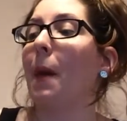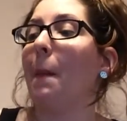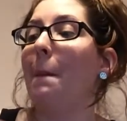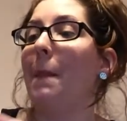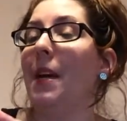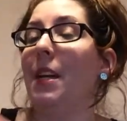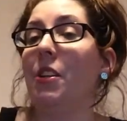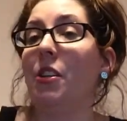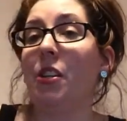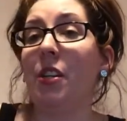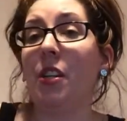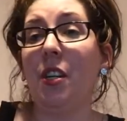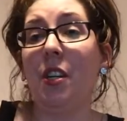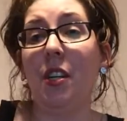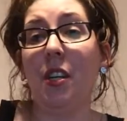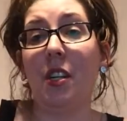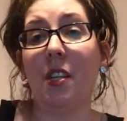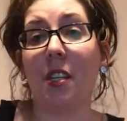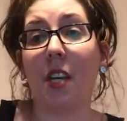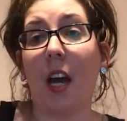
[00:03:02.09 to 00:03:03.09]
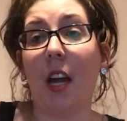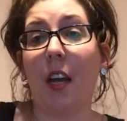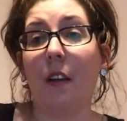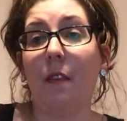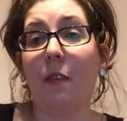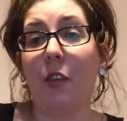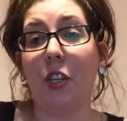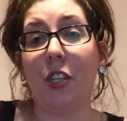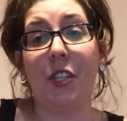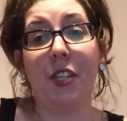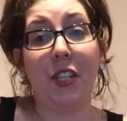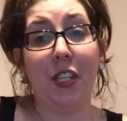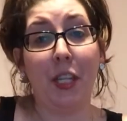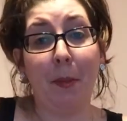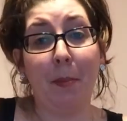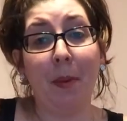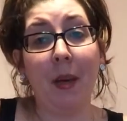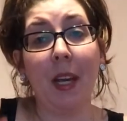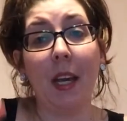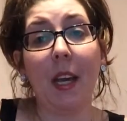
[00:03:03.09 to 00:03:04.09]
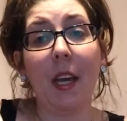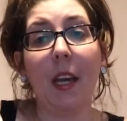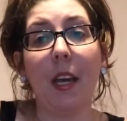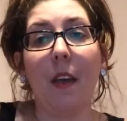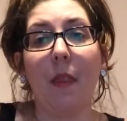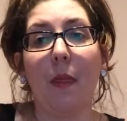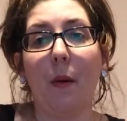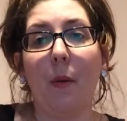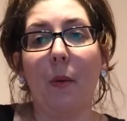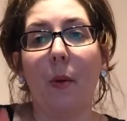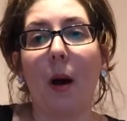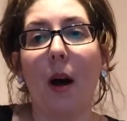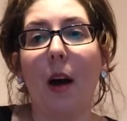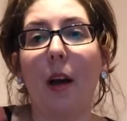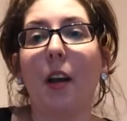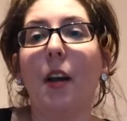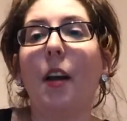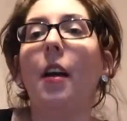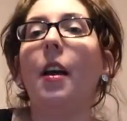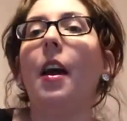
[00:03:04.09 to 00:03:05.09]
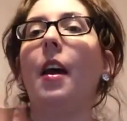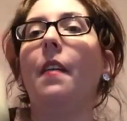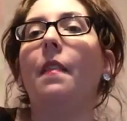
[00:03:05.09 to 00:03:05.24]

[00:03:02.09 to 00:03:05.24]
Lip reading: mentioned, is kind of just dipping it in the water